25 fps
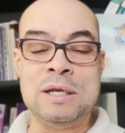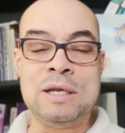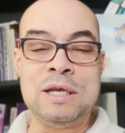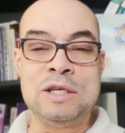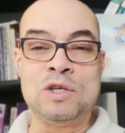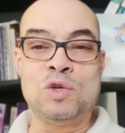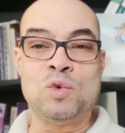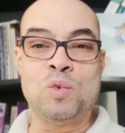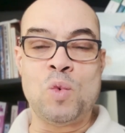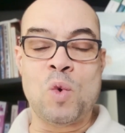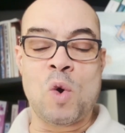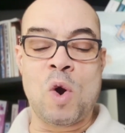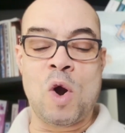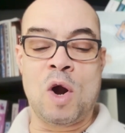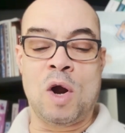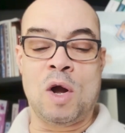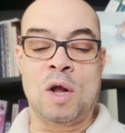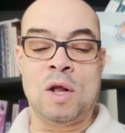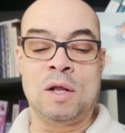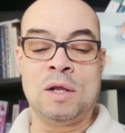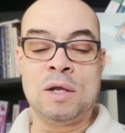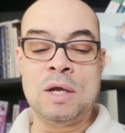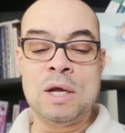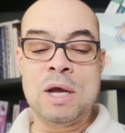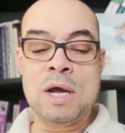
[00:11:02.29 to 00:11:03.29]
this
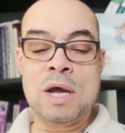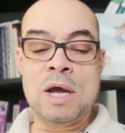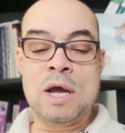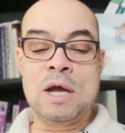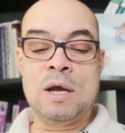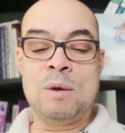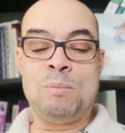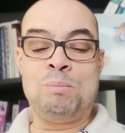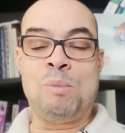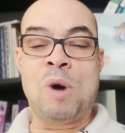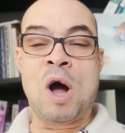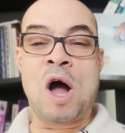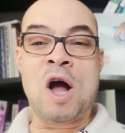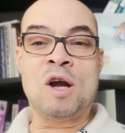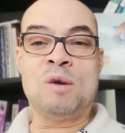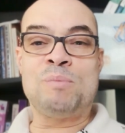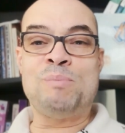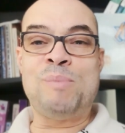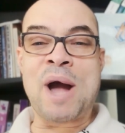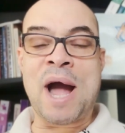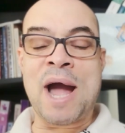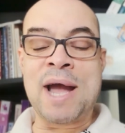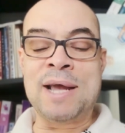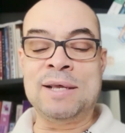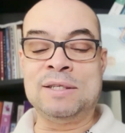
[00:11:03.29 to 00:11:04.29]
world
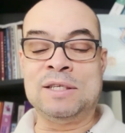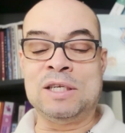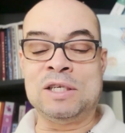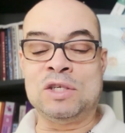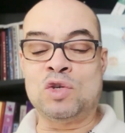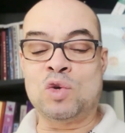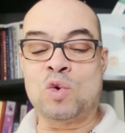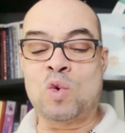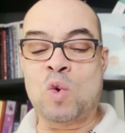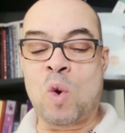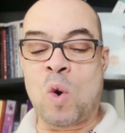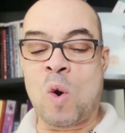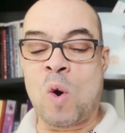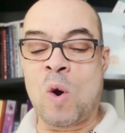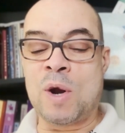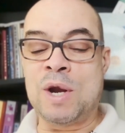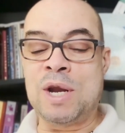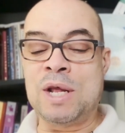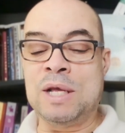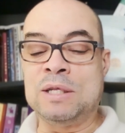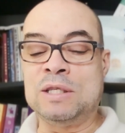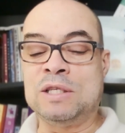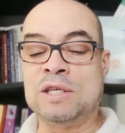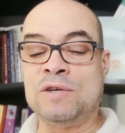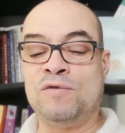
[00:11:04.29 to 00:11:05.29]
marked by discord
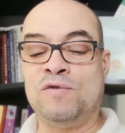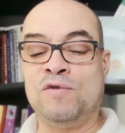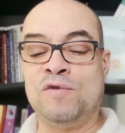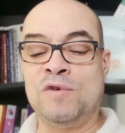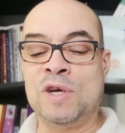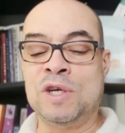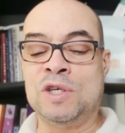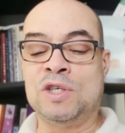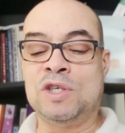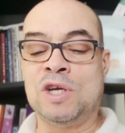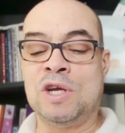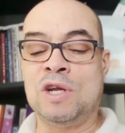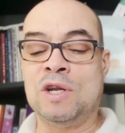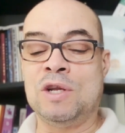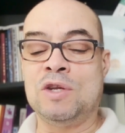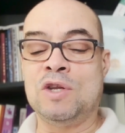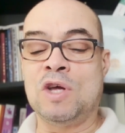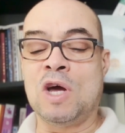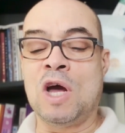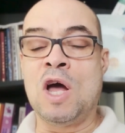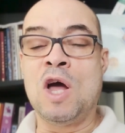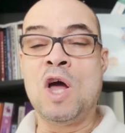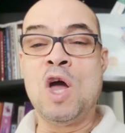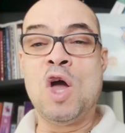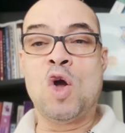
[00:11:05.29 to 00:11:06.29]
and division,
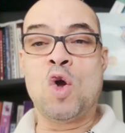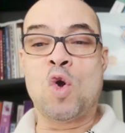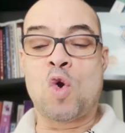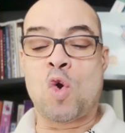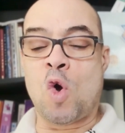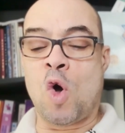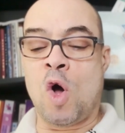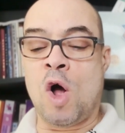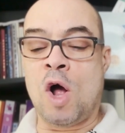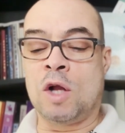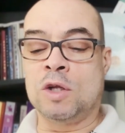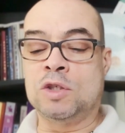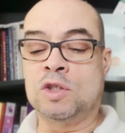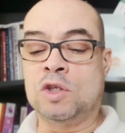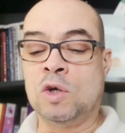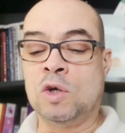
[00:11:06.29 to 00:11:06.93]
the call